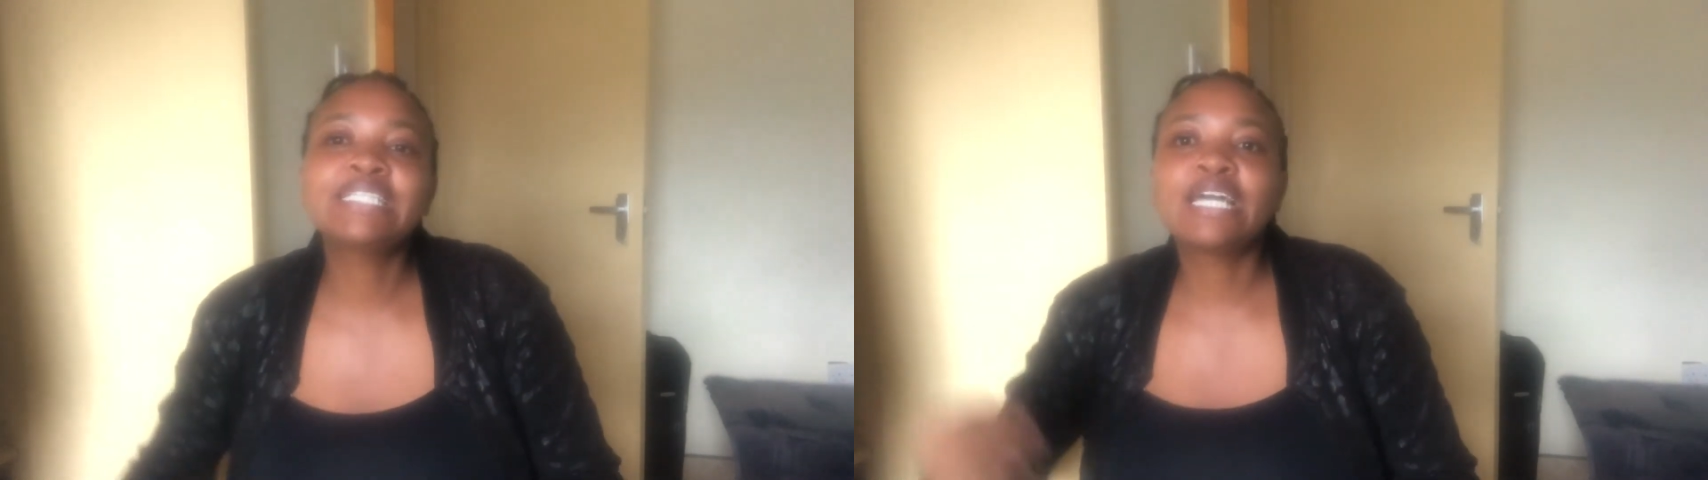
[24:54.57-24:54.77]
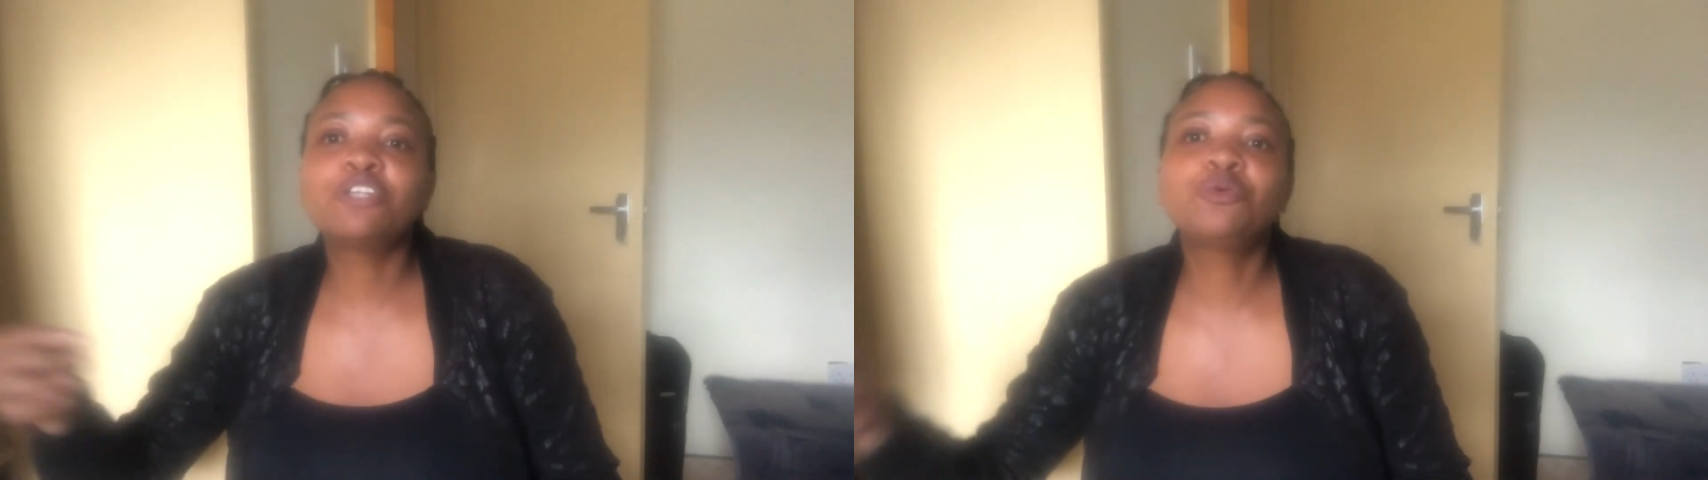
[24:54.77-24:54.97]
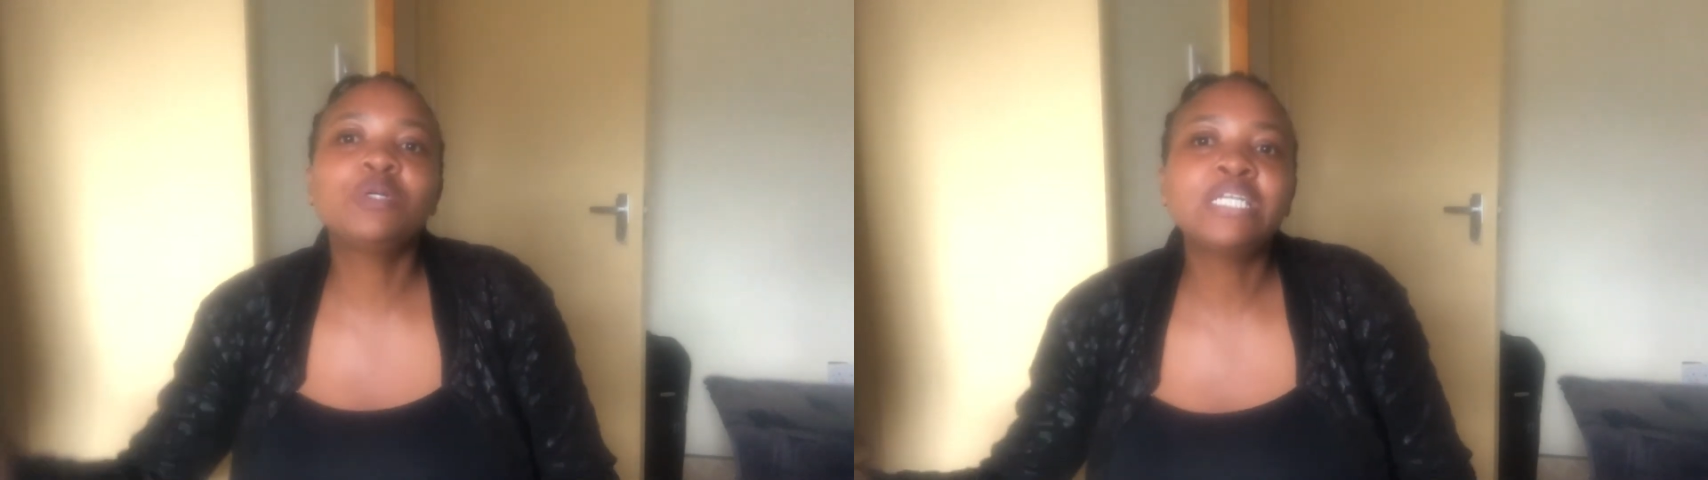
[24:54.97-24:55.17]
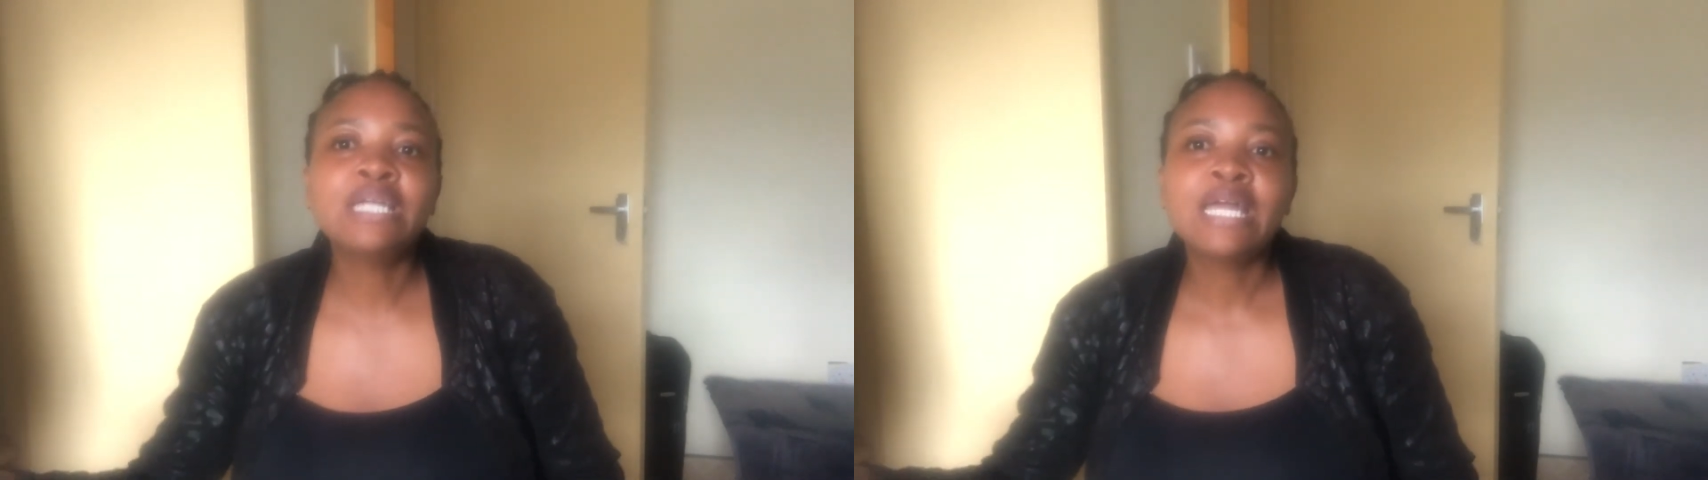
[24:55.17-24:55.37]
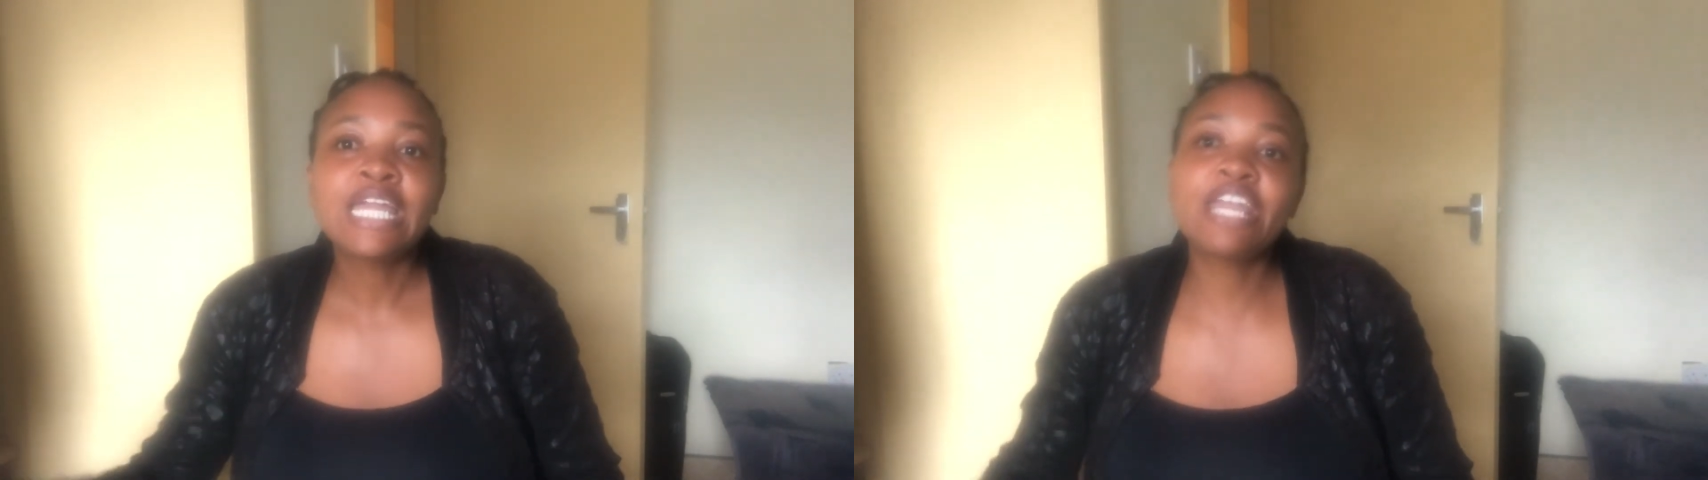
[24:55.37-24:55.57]
they are doing
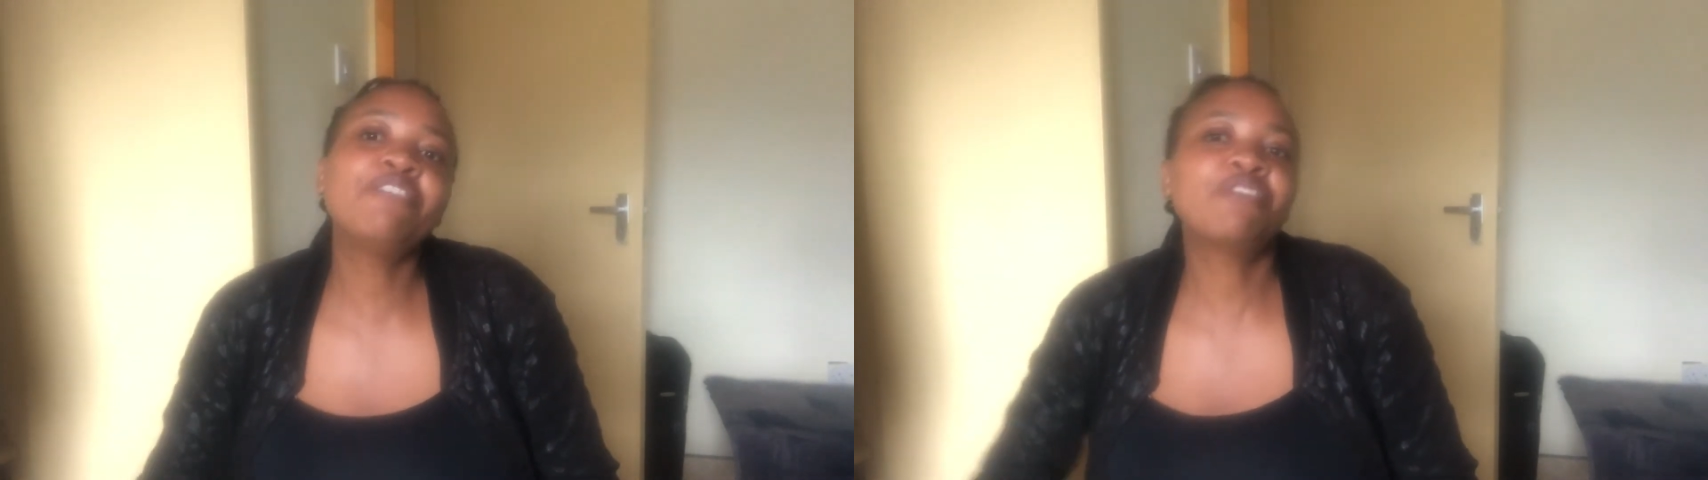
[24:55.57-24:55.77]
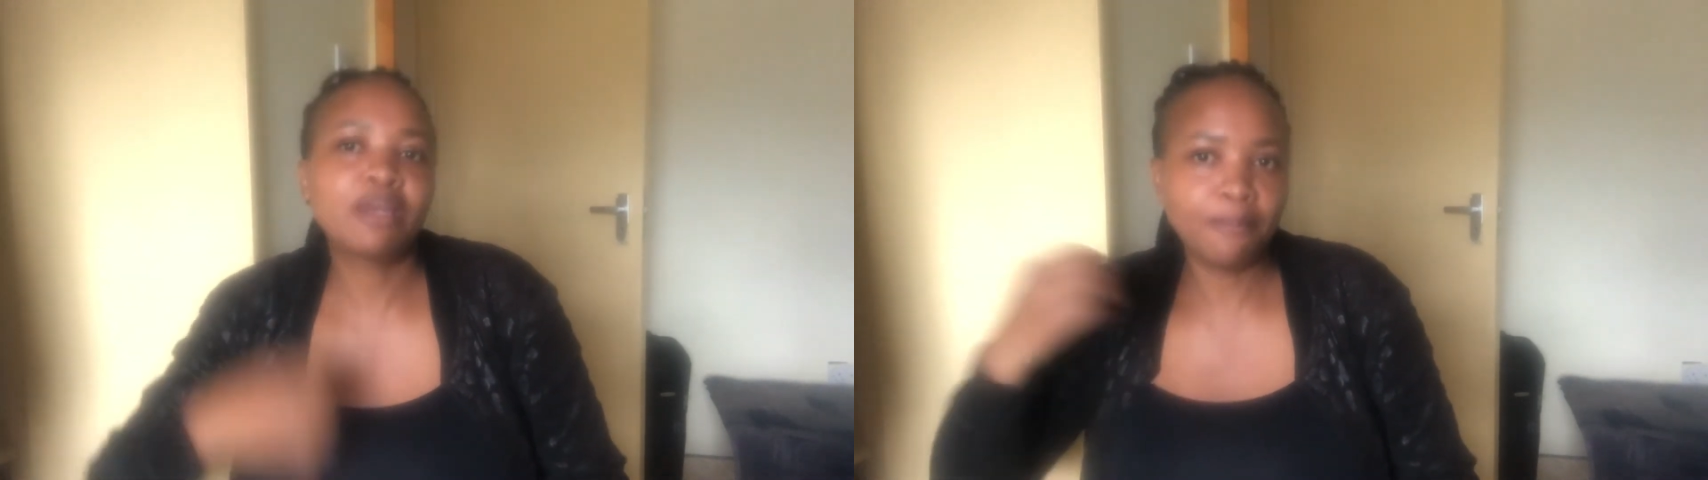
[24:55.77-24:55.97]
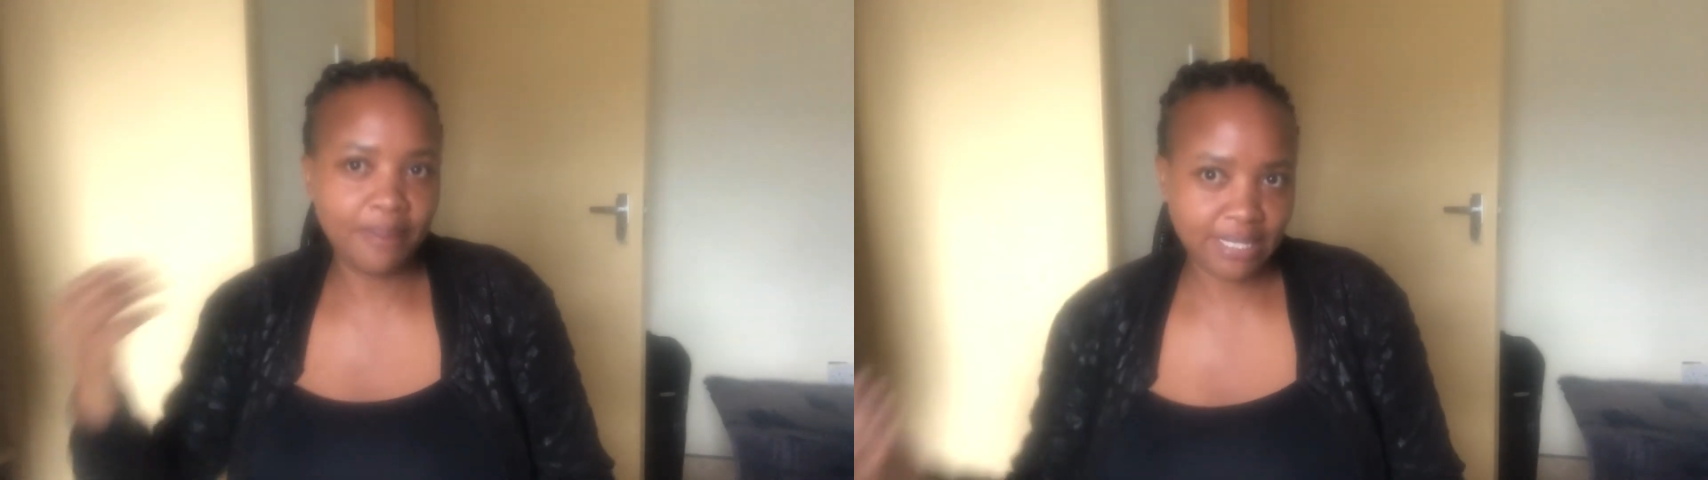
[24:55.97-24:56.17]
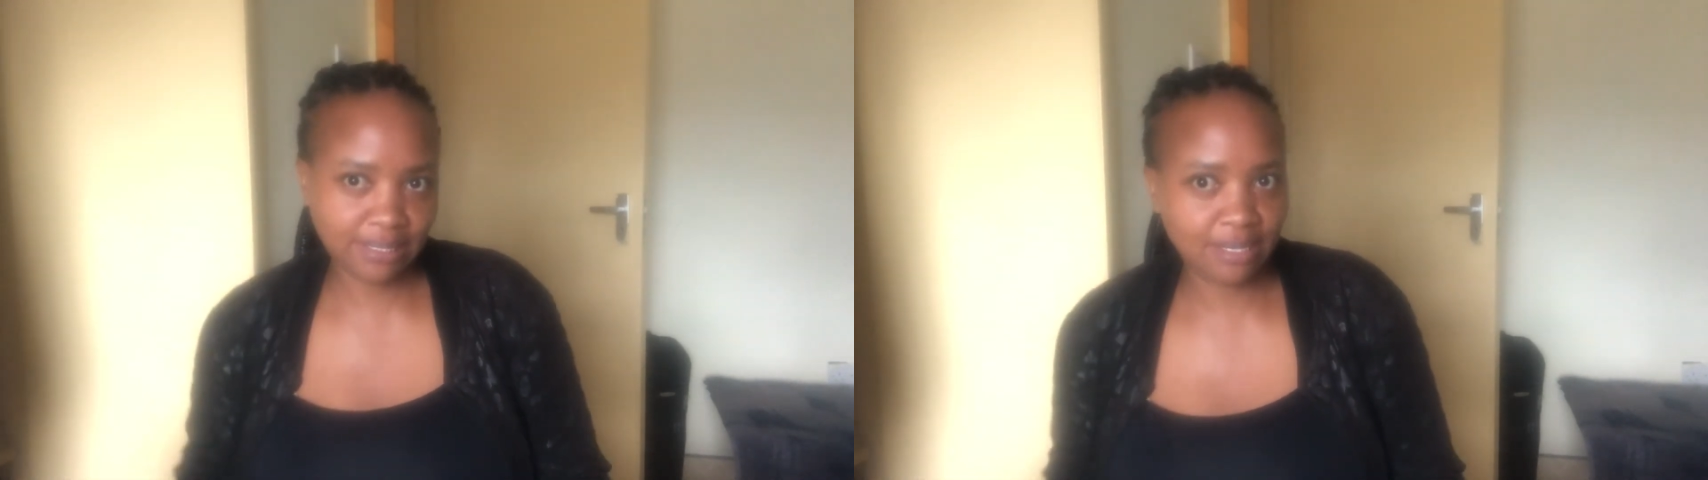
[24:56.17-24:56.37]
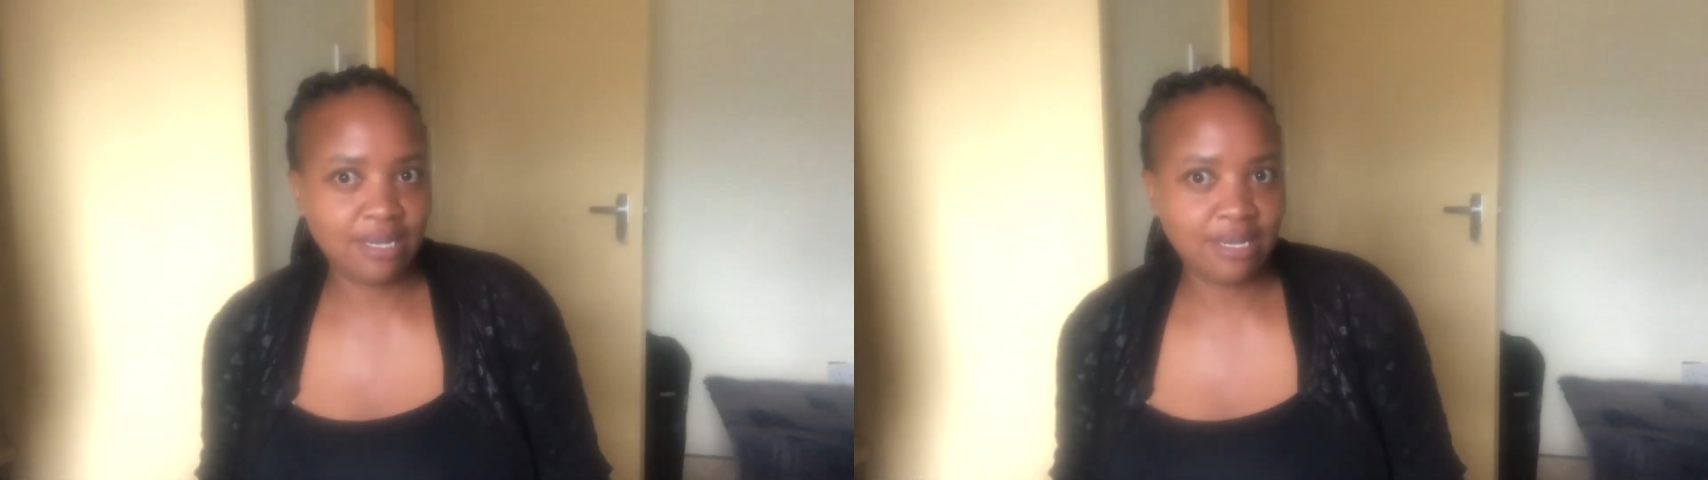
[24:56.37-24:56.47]
even better.